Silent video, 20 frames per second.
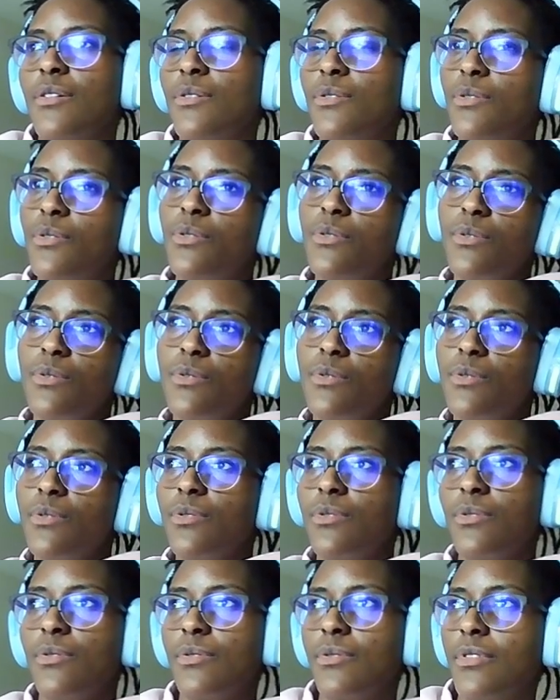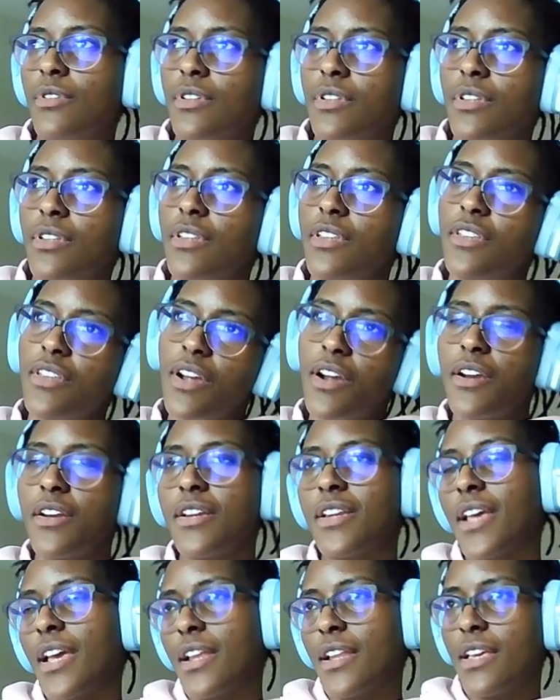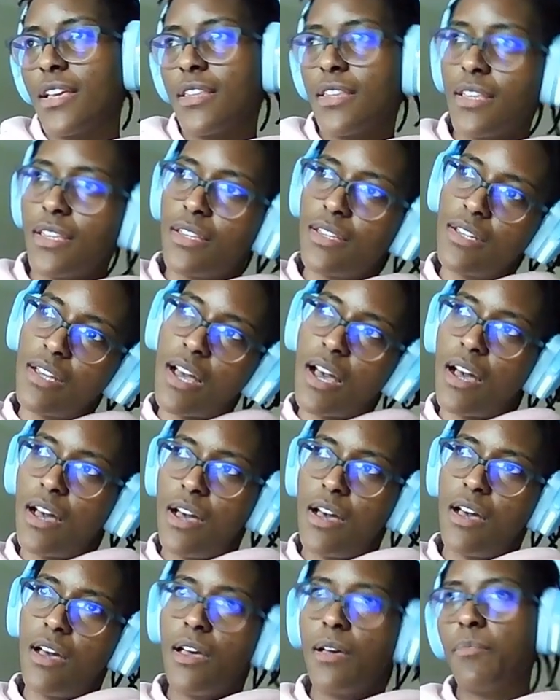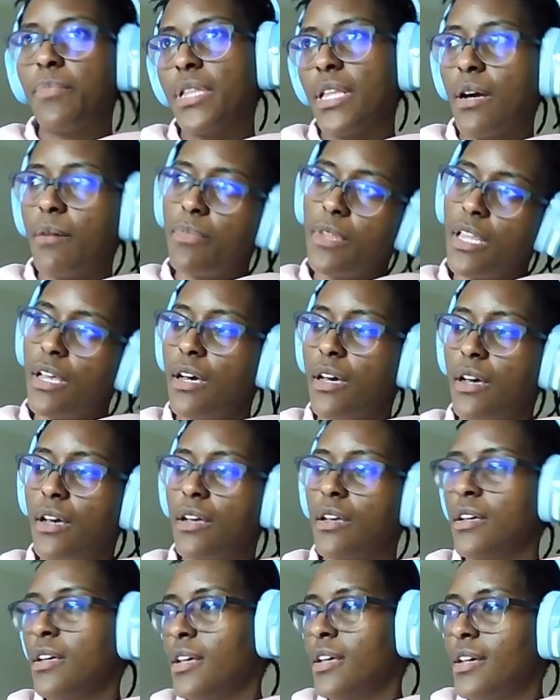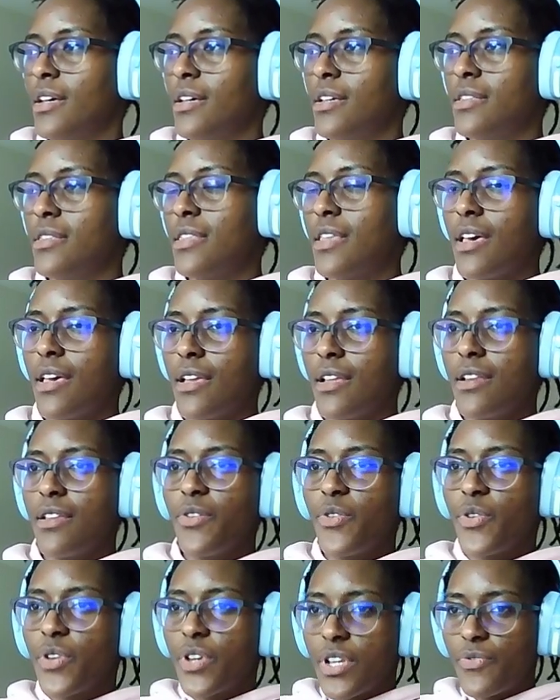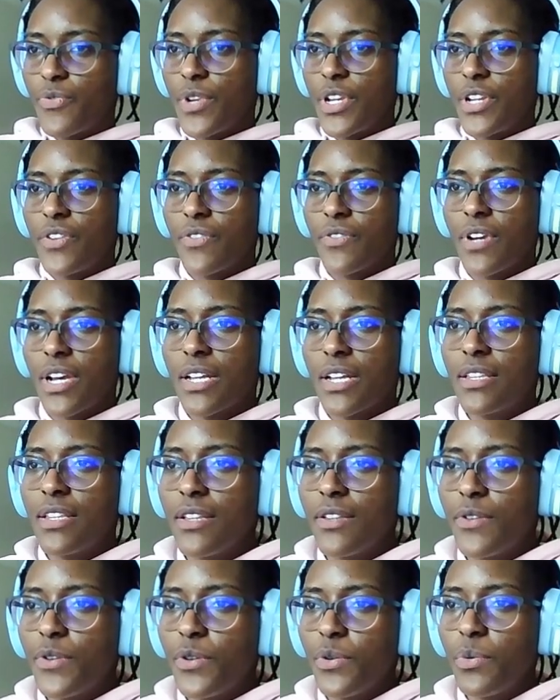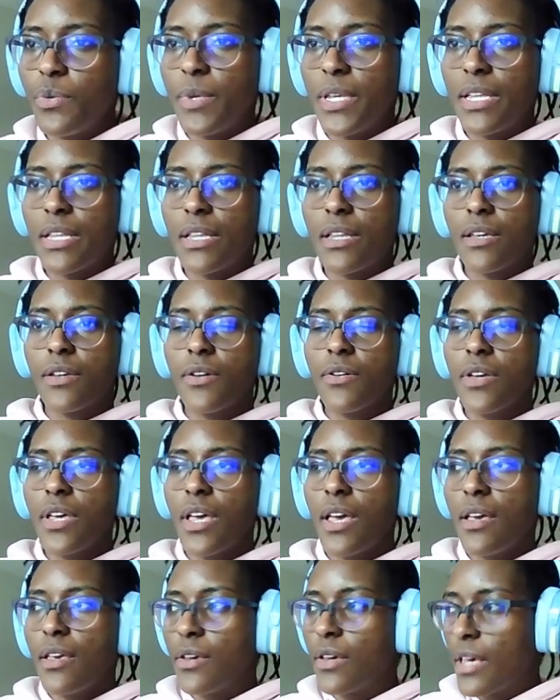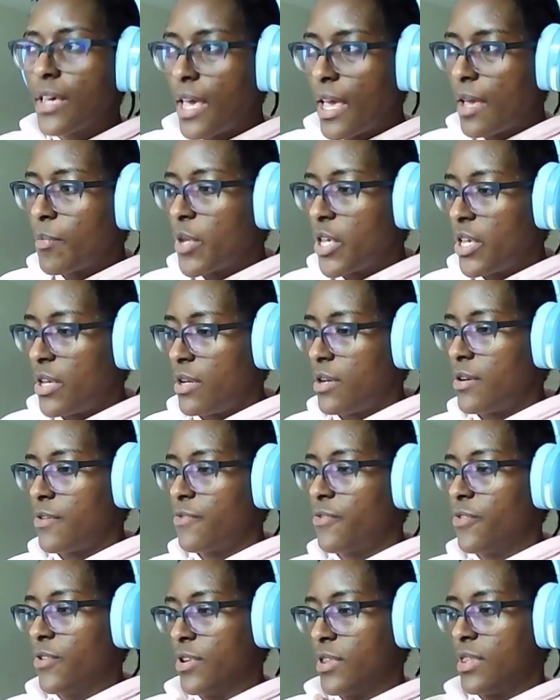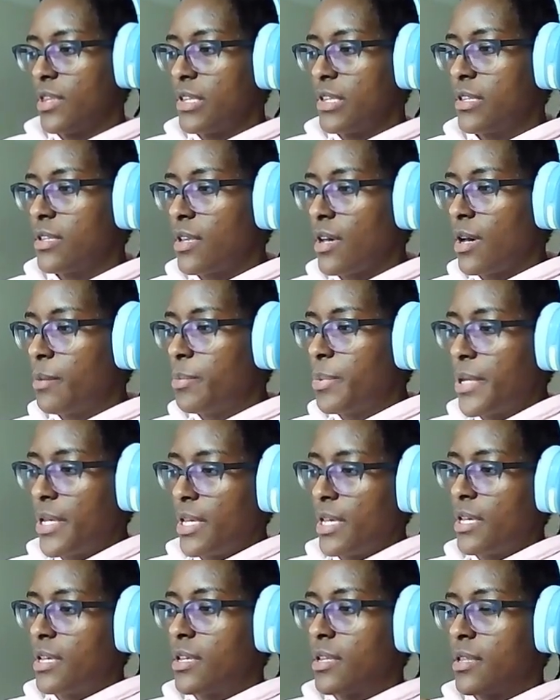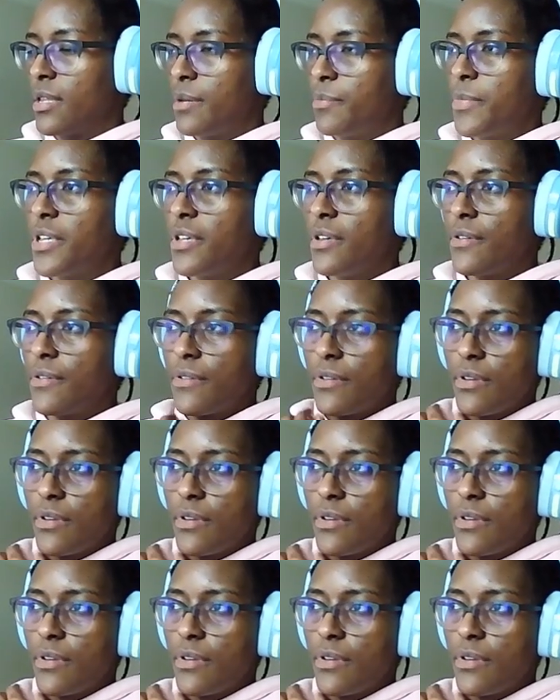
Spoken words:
who started dating this guy, blah blah. Then you could redirect it to be like, okay, you came here for this topic, let me